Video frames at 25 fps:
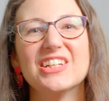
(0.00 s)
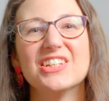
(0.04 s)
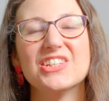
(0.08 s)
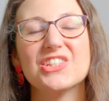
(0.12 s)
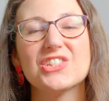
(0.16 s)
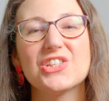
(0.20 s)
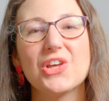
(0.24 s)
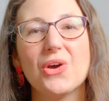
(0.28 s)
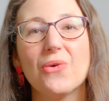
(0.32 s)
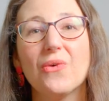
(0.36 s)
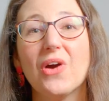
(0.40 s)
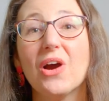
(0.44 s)

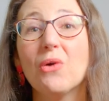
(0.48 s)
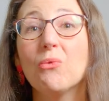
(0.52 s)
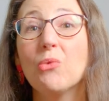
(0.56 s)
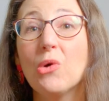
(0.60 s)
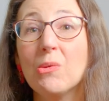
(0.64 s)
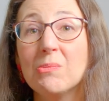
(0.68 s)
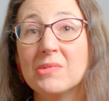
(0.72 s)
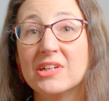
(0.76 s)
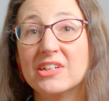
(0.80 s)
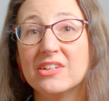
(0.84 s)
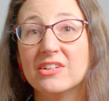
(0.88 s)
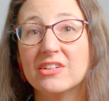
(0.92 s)
So a
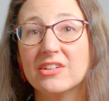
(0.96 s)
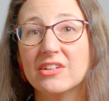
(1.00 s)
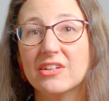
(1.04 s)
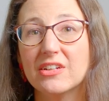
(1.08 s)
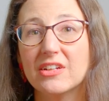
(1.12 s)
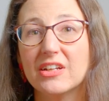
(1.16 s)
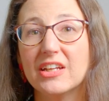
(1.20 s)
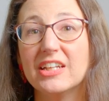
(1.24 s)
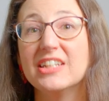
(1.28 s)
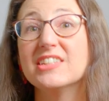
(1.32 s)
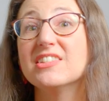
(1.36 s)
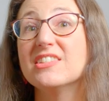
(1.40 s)
woman
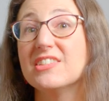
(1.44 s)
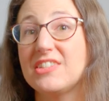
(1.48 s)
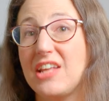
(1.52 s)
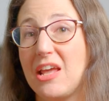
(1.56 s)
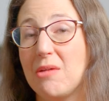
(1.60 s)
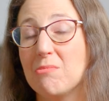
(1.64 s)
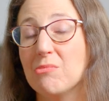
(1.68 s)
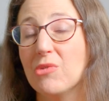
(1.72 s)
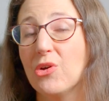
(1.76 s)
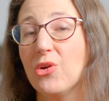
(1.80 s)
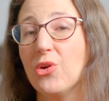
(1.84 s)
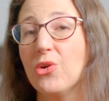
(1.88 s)
in
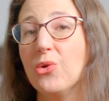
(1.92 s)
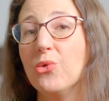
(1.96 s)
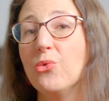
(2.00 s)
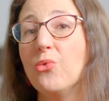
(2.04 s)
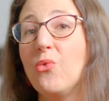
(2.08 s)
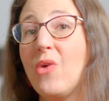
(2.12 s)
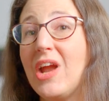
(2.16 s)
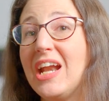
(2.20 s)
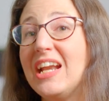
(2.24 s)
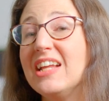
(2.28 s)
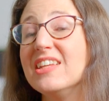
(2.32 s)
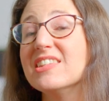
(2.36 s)
STEM who
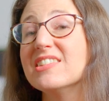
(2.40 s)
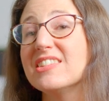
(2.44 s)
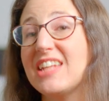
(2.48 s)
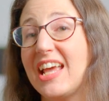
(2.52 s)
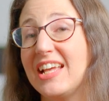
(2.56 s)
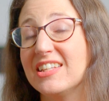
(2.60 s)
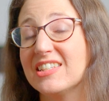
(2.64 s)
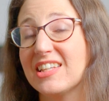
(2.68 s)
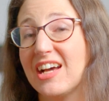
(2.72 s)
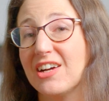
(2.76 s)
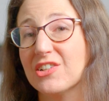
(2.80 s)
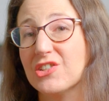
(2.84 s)
really
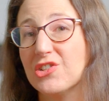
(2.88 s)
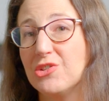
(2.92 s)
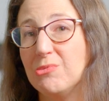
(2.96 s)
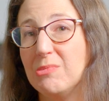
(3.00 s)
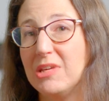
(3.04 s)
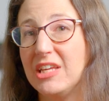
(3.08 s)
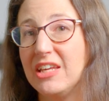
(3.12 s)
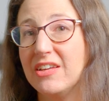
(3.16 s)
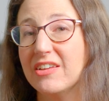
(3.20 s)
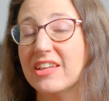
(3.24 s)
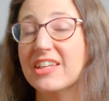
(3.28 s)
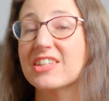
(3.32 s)
stands out to
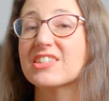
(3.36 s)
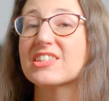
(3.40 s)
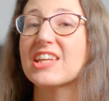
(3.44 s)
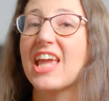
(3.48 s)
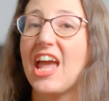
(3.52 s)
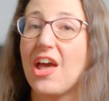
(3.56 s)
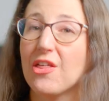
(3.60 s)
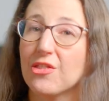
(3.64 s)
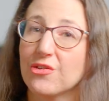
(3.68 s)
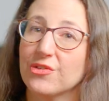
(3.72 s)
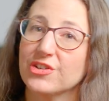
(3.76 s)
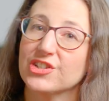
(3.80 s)
me is
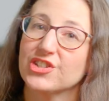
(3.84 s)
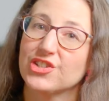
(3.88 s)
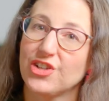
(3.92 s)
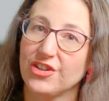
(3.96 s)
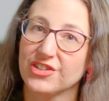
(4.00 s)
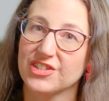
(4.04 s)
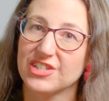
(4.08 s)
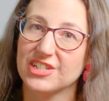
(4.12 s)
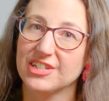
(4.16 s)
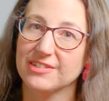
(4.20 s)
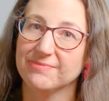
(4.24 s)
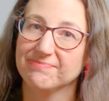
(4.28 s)
Katherine
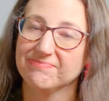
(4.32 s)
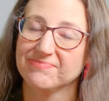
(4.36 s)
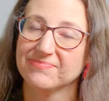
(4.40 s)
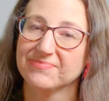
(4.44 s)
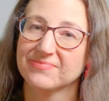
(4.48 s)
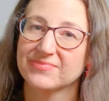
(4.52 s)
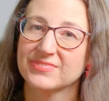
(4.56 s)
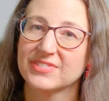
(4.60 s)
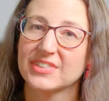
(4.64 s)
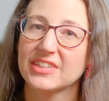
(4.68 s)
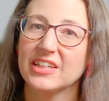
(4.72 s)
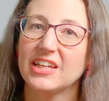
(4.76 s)
Johnson,
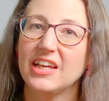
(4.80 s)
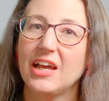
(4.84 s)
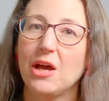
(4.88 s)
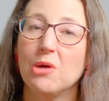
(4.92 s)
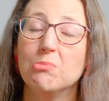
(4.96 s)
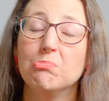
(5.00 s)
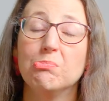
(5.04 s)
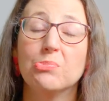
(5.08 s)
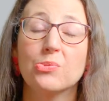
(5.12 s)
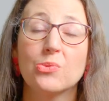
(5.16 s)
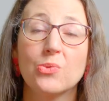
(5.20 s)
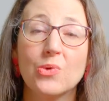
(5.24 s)

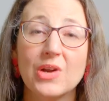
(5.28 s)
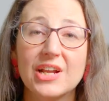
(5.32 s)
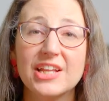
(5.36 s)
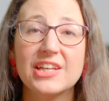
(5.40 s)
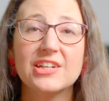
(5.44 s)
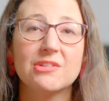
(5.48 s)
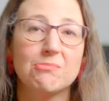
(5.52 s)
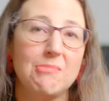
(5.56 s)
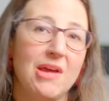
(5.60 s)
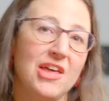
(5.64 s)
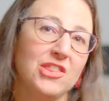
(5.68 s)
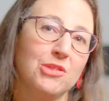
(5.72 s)
a
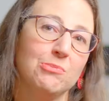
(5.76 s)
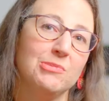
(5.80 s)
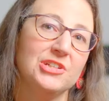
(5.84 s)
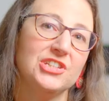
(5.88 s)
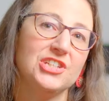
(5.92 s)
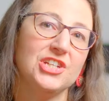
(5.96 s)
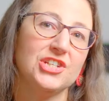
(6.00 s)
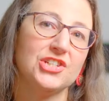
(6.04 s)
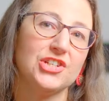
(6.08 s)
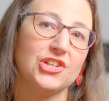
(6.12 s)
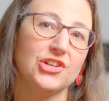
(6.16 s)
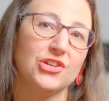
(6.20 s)
brilliant
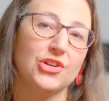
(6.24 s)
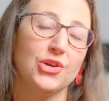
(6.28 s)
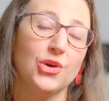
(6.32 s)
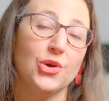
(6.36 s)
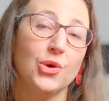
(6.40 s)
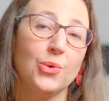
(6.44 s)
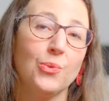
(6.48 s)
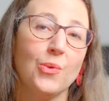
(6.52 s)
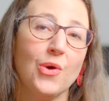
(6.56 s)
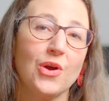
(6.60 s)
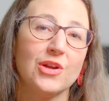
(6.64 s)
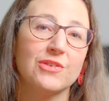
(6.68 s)
mathematician
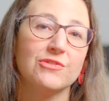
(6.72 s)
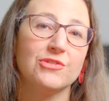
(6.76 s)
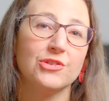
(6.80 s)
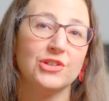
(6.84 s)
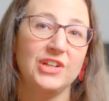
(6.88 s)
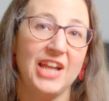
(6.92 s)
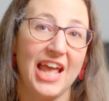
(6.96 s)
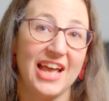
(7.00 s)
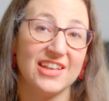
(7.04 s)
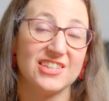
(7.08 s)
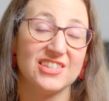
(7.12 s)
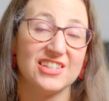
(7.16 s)
who worked for
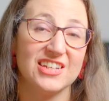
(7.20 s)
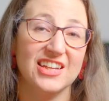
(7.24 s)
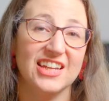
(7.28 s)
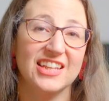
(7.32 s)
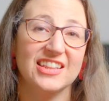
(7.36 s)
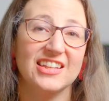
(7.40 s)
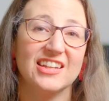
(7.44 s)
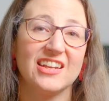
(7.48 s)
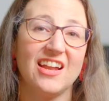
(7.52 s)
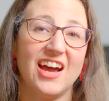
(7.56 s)
NASA in the